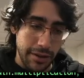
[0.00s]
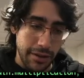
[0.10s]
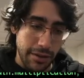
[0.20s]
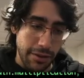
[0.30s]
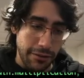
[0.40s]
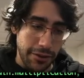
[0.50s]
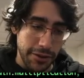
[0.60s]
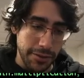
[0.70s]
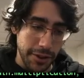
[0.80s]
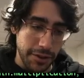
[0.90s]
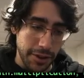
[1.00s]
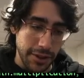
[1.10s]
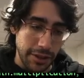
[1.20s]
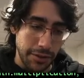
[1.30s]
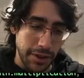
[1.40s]
the first matrix. I
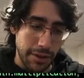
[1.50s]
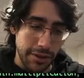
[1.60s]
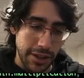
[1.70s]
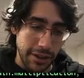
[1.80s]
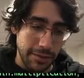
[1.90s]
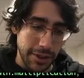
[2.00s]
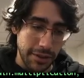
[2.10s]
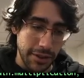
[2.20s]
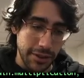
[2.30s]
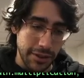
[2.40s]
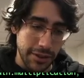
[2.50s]
don't need the second matrix.